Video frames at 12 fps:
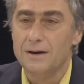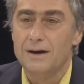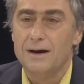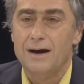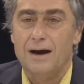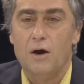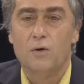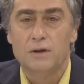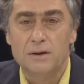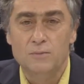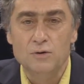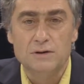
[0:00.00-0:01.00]
Good
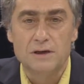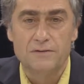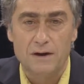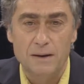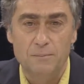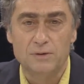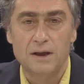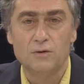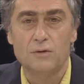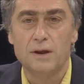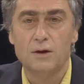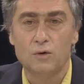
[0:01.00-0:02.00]
morning, everyone. Now we're going to
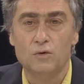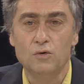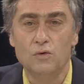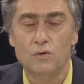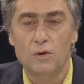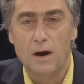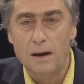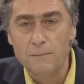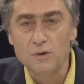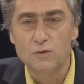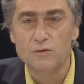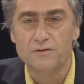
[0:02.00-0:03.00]
talk about the
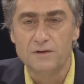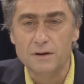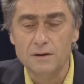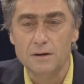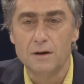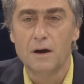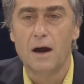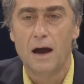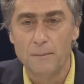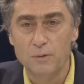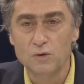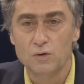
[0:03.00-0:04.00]
stakes of the
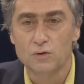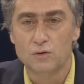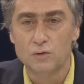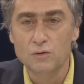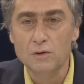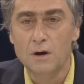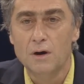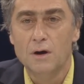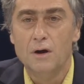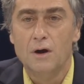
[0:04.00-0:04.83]
digital age.